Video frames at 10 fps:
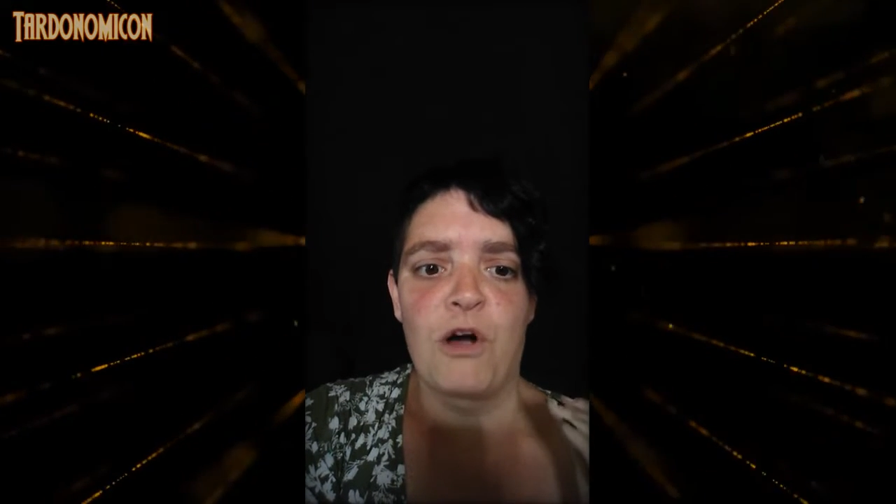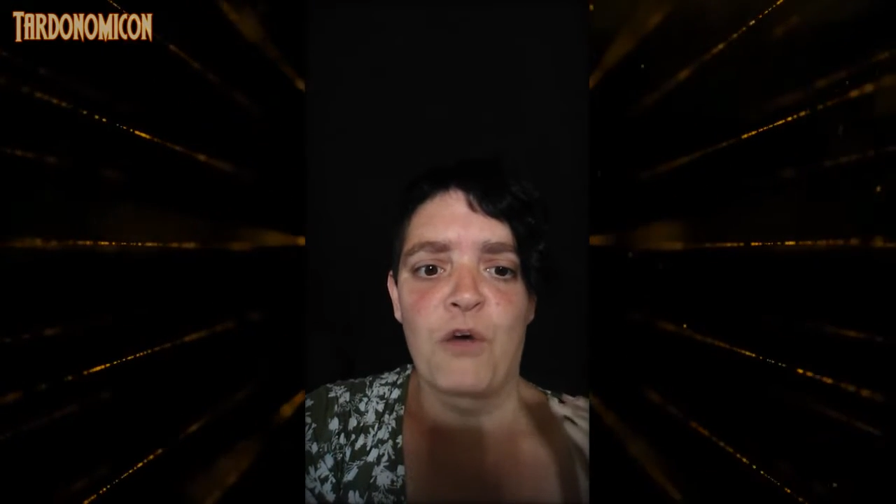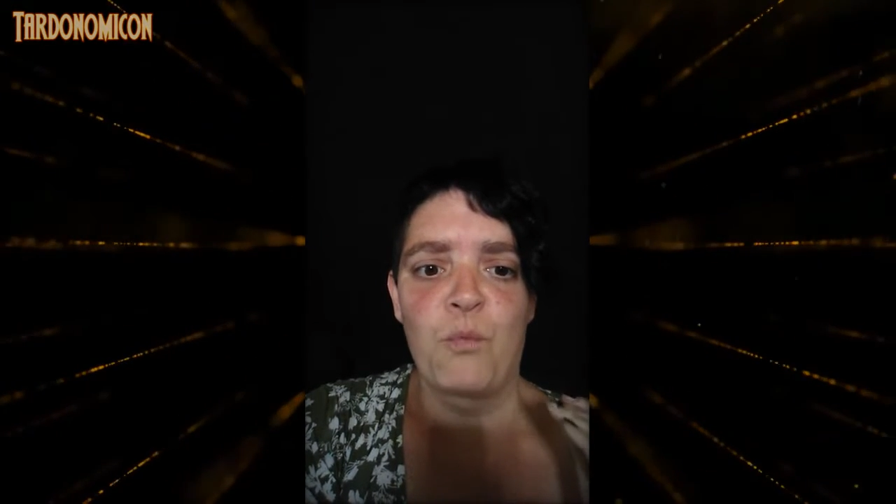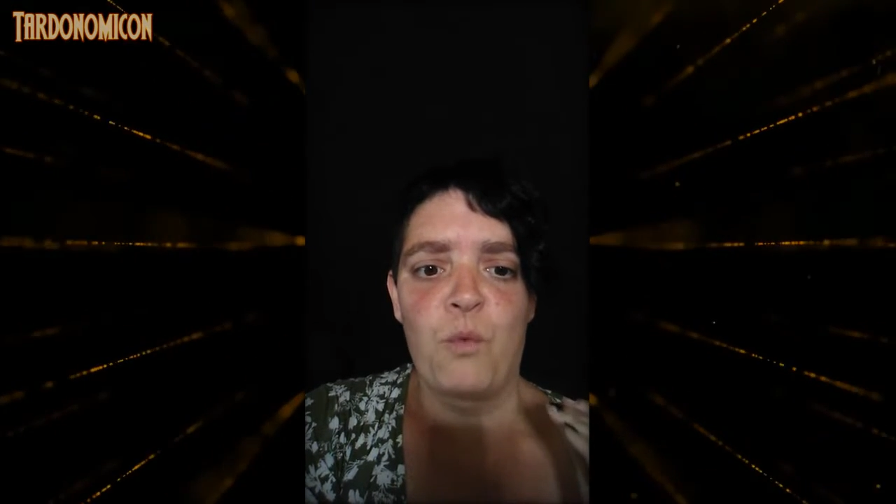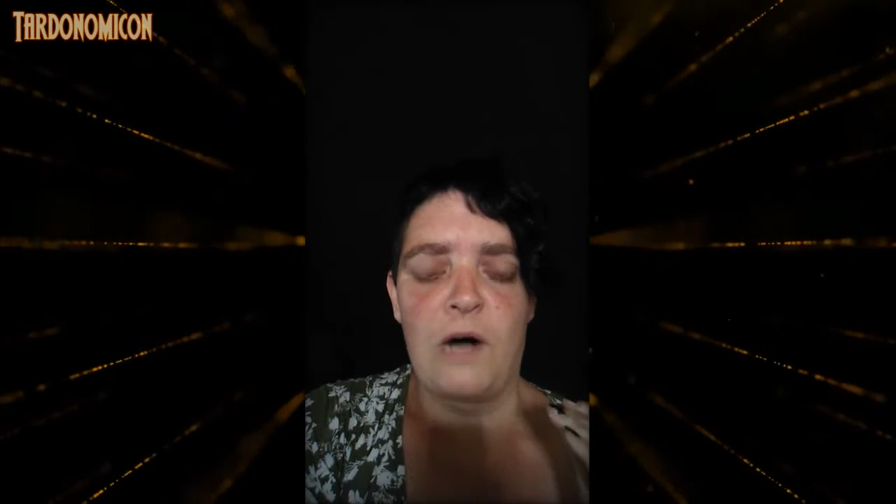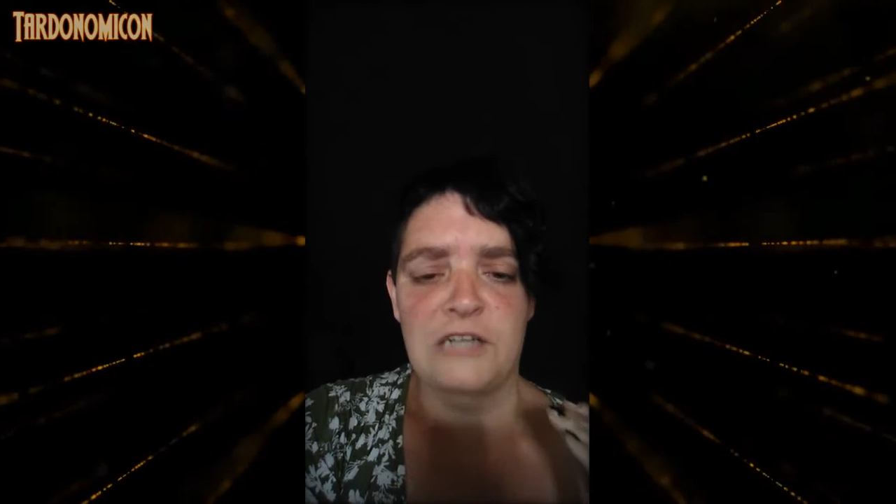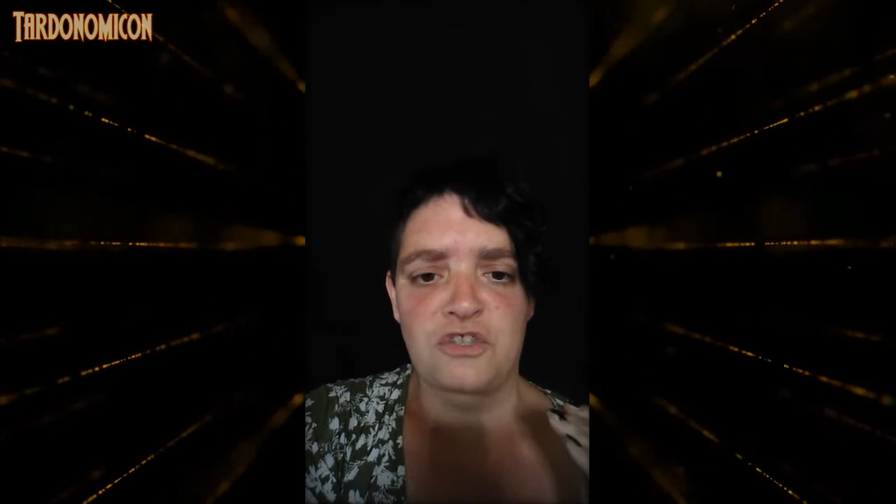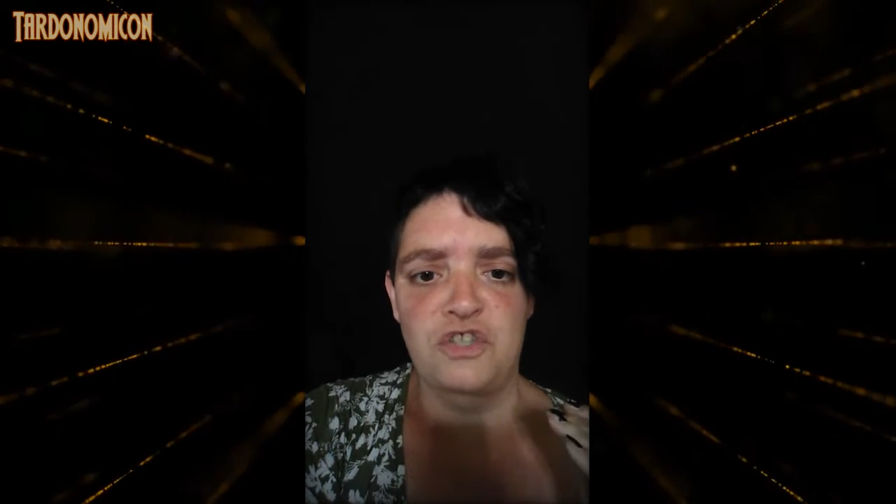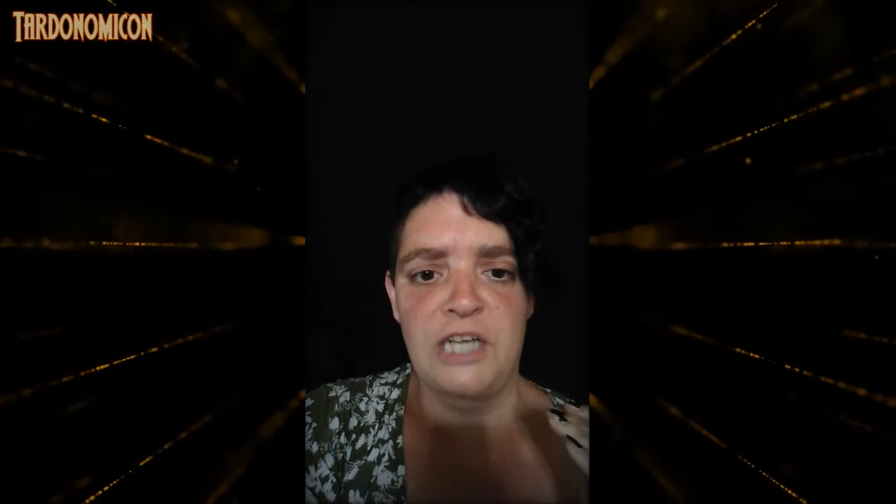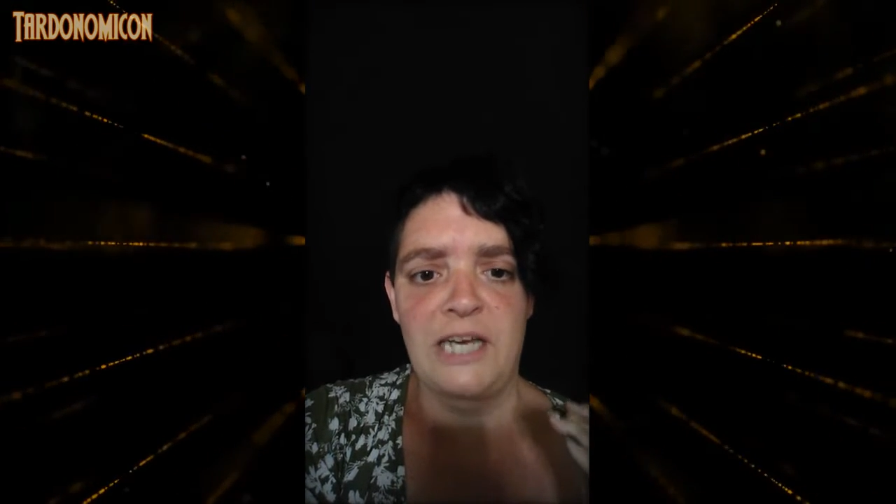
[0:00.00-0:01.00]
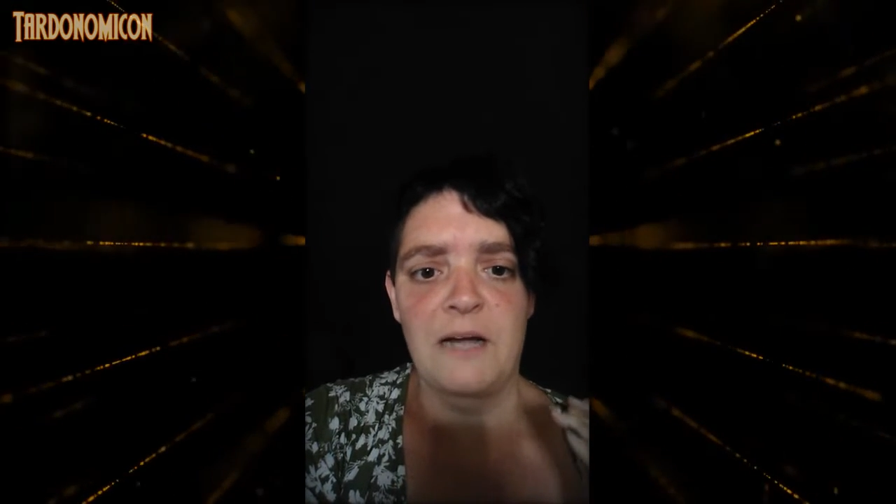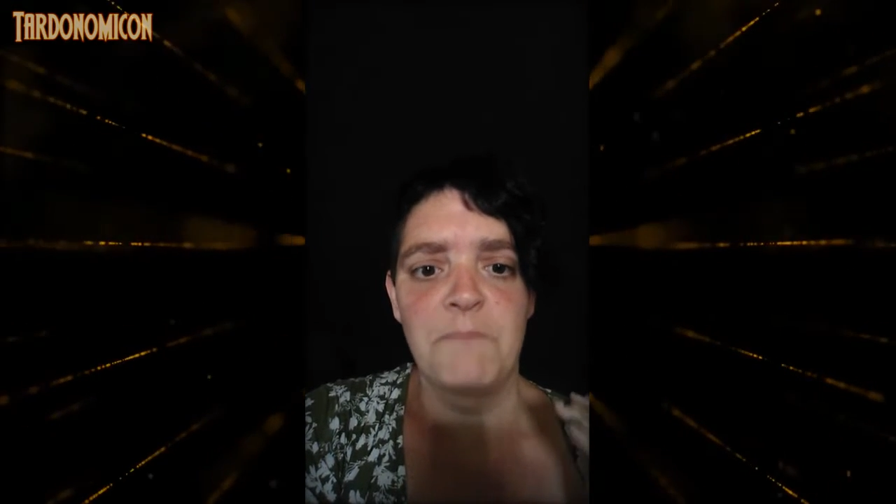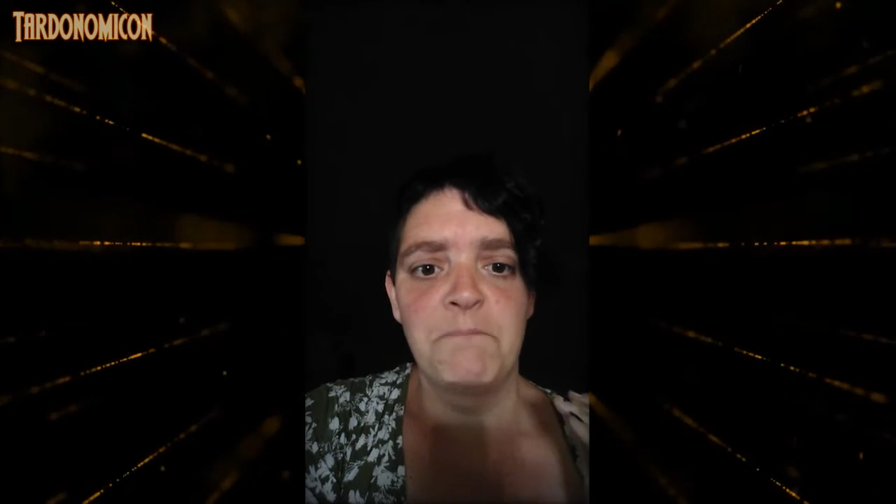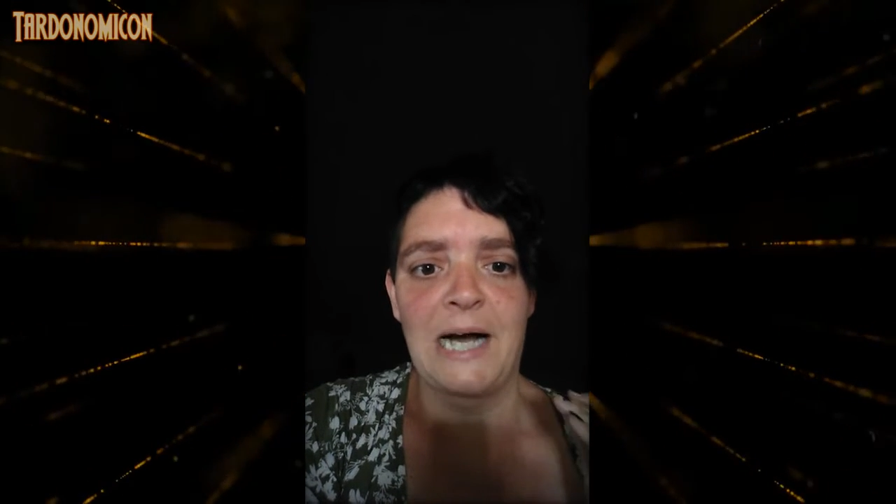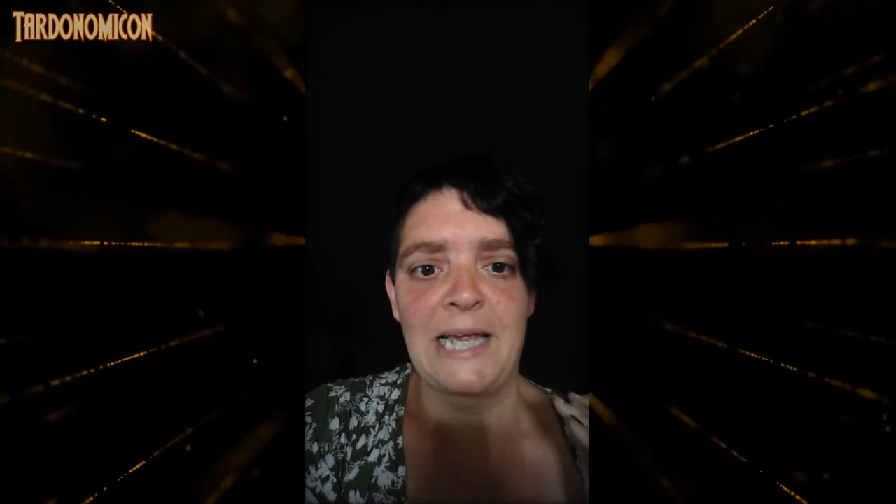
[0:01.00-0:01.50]
are watching
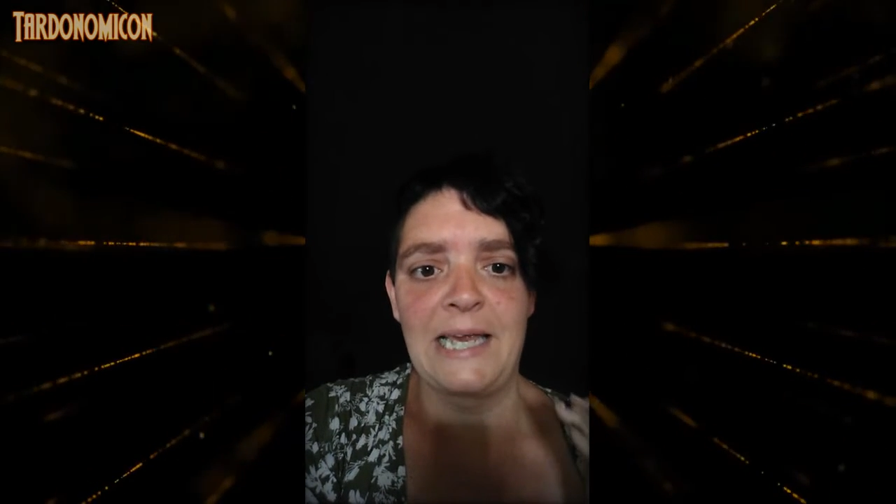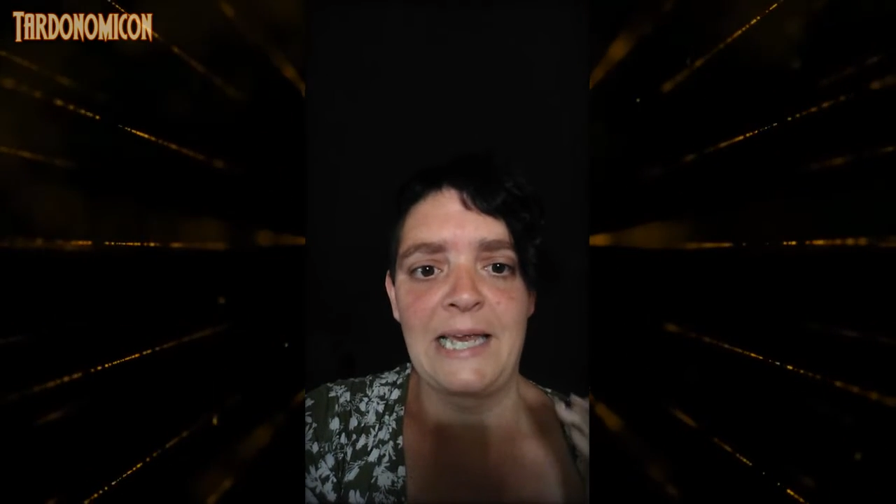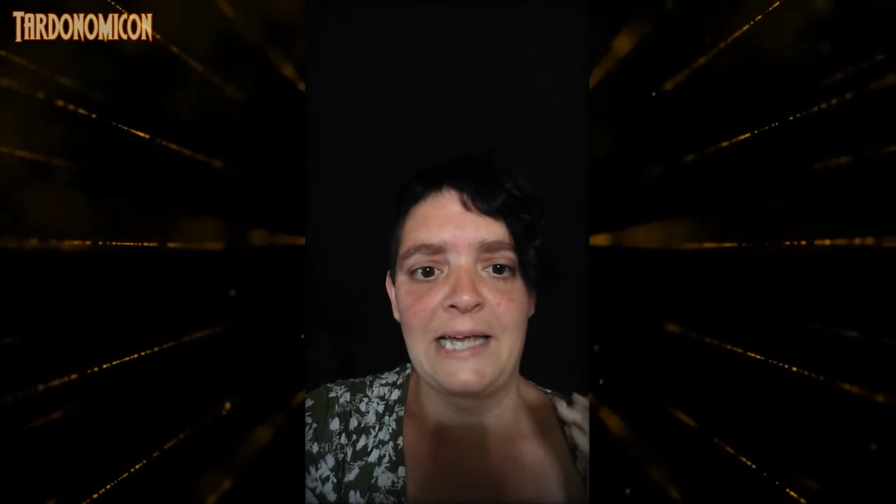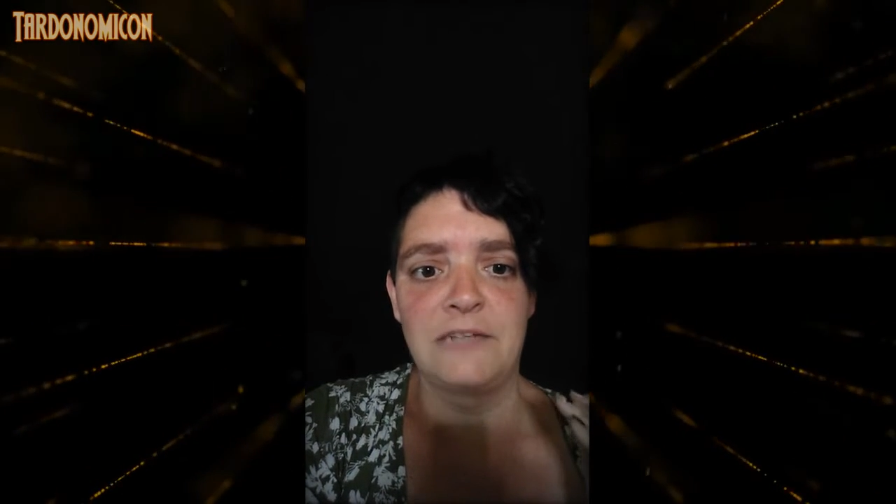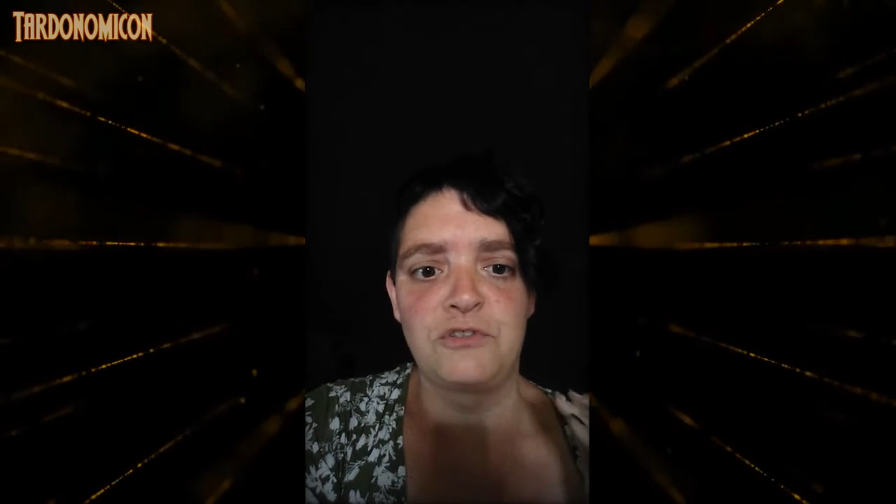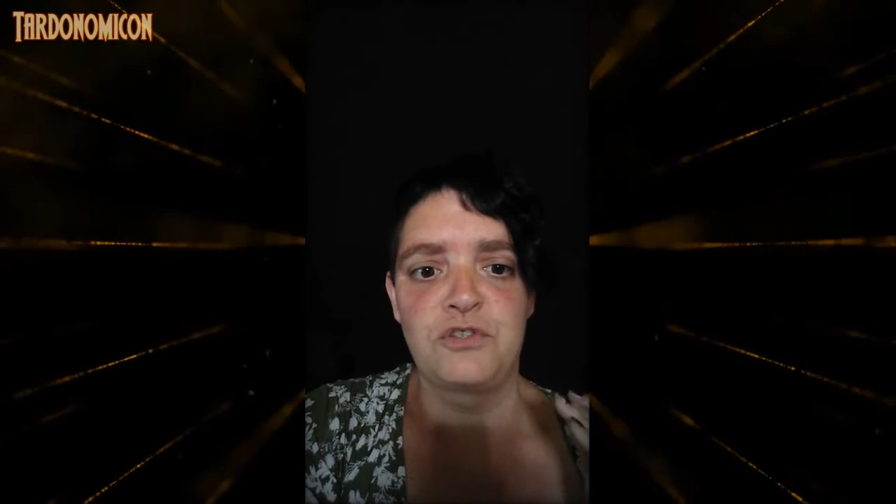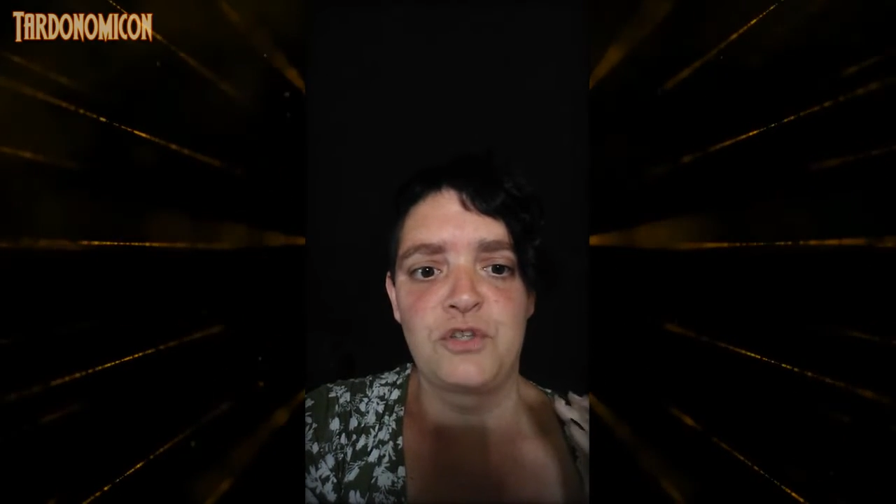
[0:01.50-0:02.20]
my aunt